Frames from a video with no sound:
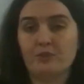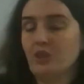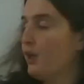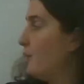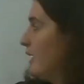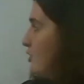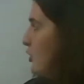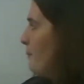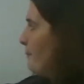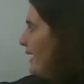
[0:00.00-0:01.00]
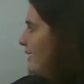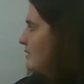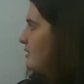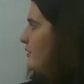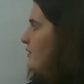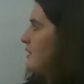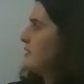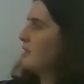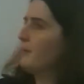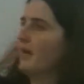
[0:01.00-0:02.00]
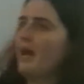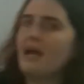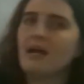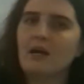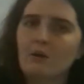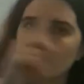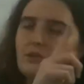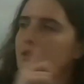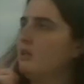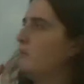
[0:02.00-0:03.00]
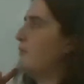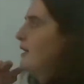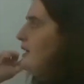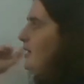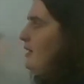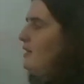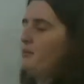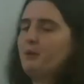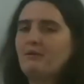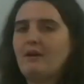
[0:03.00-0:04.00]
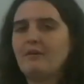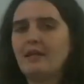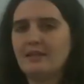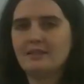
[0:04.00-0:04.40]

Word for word: So it's on a bank surface and it's coming out and come back in and come back round again.